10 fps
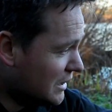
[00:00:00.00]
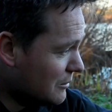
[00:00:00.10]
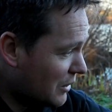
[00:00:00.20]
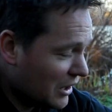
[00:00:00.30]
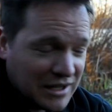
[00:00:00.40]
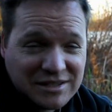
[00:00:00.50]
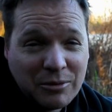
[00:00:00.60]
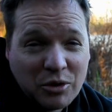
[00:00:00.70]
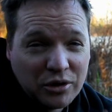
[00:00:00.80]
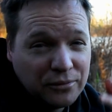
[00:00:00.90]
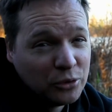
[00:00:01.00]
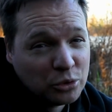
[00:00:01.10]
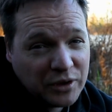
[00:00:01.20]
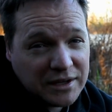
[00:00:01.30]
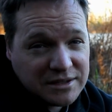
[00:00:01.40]
but like I say, we've got a full
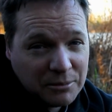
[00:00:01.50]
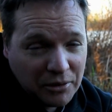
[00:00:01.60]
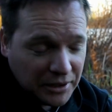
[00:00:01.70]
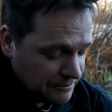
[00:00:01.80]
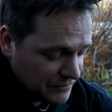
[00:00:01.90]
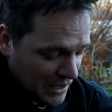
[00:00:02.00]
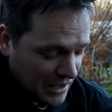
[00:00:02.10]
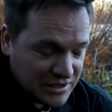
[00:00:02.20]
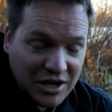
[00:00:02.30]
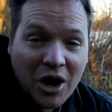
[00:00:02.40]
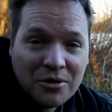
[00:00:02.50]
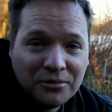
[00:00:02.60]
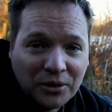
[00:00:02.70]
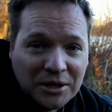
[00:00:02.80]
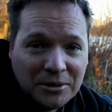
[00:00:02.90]
day tomorrow, so
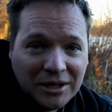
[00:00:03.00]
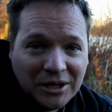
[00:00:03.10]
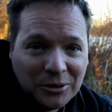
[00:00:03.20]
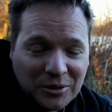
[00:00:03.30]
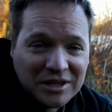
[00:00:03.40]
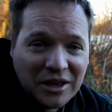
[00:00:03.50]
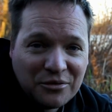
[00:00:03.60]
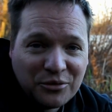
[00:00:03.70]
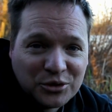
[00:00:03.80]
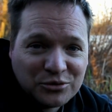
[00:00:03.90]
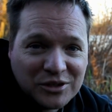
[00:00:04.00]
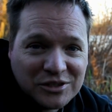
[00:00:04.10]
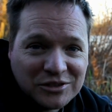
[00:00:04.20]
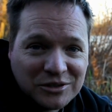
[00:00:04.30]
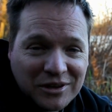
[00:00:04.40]
hopefully we can get the first fish
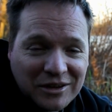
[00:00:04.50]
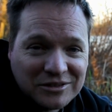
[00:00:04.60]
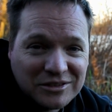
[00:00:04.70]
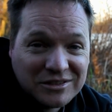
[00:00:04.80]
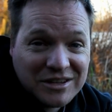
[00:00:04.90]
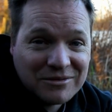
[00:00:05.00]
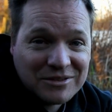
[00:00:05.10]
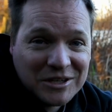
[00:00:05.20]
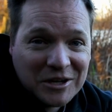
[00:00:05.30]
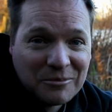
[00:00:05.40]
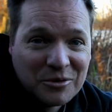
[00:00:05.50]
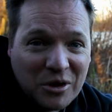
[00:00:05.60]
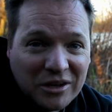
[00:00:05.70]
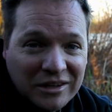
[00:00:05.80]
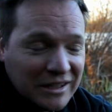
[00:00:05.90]
of 2017 up and
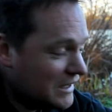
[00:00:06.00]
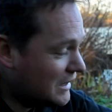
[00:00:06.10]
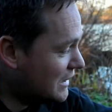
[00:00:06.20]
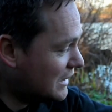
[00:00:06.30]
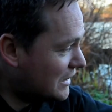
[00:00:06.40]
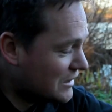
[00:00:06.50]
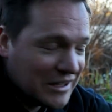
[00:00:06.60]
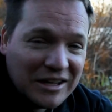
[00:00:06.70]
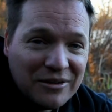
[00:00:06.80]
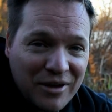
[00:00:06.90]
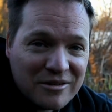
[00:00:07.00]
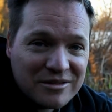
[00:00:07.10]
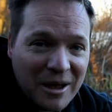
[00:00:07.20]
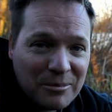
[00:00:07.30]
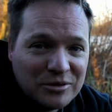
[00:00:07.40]
running, and if out
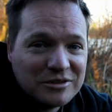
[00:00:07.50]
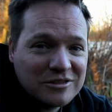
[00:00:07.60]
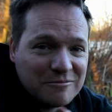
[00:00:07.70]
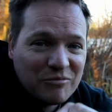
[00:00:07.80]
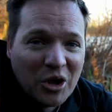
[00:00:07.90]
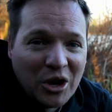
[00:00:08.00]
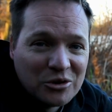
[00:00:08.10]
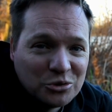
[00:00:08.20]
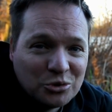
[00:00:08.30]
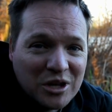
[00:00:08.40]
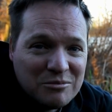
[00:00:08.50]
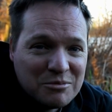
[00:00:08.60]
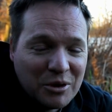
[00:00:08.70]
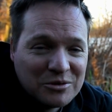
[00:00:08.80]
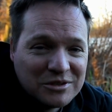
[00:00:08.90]
happens, I shall keep you
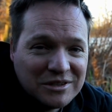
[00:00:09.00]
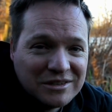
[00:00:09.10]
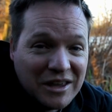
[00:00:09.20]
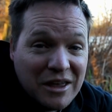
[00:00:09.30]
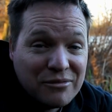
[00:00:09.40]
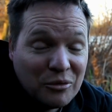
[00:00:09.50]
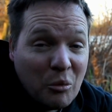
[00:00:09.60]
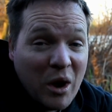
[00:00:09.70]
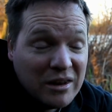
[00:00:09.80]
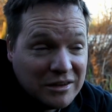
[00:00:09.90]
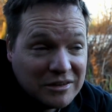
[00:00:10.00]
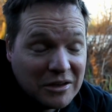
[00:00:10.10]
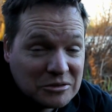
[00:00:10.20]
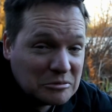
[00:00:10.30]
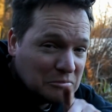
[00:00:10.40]
posted if and when it
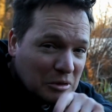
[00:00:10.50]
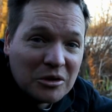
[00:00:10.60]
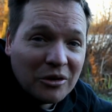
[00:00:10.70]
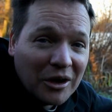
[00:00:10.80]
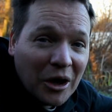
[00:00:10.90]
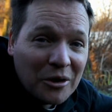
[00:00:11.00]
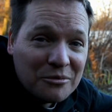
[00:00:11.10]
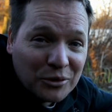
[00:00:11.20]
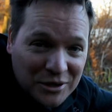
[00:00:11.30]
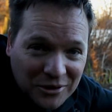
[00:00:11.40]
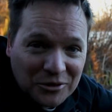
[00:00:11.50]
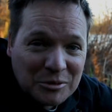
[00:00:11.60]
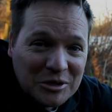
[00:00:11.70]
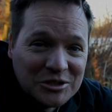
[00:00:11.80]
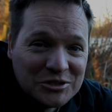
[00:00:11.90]
does. Right, hopefully I'll
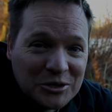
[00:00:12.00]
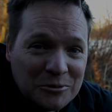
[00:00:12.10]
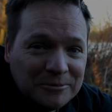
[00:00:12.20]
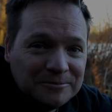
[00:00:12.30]
speak to you soon.